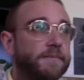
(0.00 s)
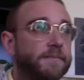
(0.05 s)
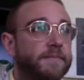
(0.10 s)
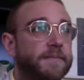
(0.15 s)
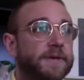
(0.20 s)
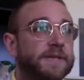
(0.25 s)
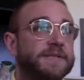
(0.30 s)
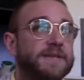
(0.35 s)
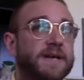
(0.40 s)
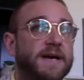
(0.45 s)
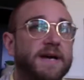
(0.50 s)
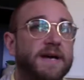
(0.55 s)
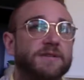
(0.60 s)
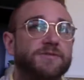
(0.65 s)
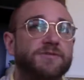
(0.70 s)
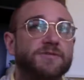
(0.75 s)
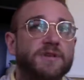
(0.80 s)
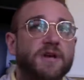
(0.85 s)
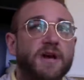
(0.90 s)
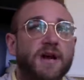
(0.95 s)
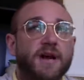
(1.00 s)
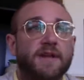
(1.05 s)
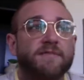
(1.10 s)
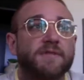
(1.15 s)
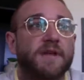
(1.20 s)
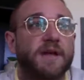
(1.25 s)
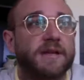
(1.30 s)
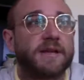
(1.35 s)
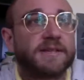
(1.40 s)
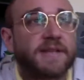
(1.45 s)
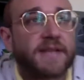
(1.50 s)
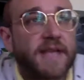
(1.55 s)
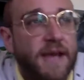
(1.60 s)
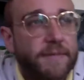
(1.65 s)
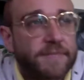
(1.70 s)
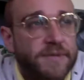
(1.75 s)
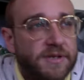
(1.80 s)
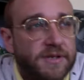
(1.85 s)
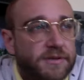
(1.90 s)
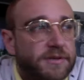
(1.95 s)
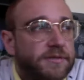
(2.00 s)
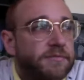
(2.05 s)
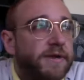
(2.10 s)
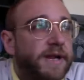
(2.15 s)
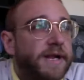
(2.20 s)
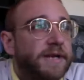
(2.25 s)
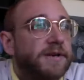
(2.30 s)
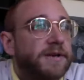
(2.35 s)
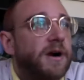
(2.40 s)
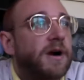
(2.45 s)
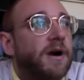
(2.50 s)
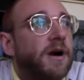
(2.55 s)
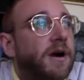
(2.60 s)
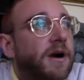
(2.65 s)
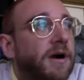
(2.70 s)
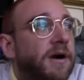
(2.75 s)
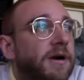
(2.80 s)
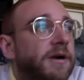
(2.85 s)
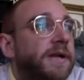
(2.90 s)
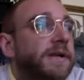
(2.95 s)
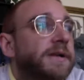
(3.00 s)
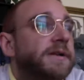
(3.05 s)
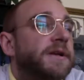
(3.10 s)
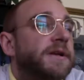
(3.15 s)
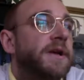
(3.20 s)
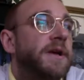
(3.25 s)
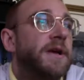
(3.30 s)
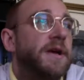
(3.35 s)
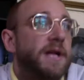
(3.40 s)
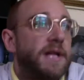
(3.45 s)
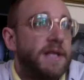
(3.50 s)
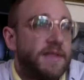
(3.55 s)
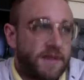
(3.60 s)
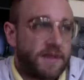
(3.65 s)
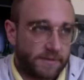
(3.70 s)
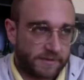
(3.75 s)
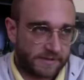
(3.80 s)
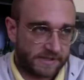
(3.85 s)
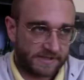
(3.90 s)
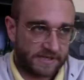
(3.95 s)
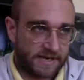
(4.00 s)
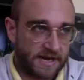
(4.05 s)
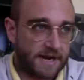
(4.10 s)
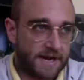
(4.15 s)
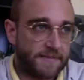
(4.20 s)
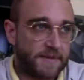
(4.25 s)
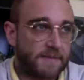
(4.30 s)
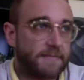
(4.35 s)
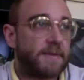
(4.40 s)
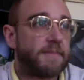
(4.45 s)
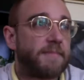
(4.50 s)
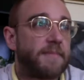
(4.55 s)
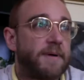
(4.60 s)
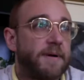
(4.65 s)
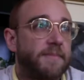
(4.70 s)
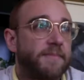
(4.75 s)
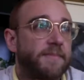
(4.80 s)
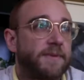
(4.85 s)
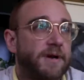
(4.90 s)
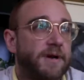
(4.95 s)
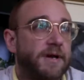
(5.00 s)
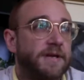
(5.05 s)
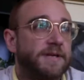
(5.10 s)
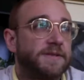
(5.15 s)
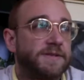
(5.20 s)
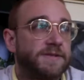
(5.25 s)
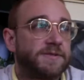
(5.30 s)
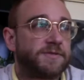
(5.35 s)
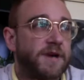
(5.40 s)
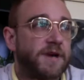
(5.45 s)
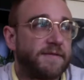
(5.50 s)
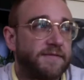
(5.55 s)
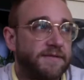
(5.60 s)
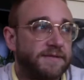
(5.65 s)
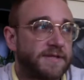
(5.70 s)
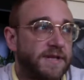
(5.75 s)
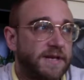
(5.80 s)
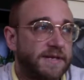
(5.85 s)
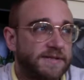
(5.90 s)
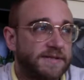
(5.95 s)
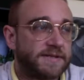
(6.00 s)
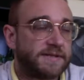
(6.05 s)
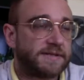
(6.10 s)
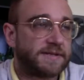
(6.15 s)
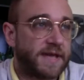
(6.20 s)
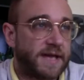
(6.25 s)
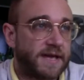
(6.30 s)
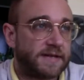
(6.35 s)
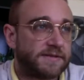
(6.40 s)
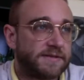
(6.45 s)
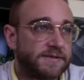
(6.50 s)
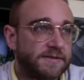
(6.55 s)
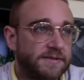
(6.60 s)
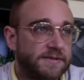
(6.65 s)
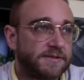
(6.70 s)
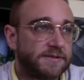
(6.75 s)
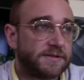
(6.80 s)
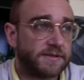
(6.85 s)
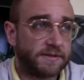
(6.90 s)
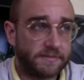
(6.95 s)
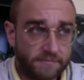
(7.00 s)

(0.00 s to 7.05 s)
My dad just kind of like kept under the radar. And there was a time that my mom got his driver's license canceled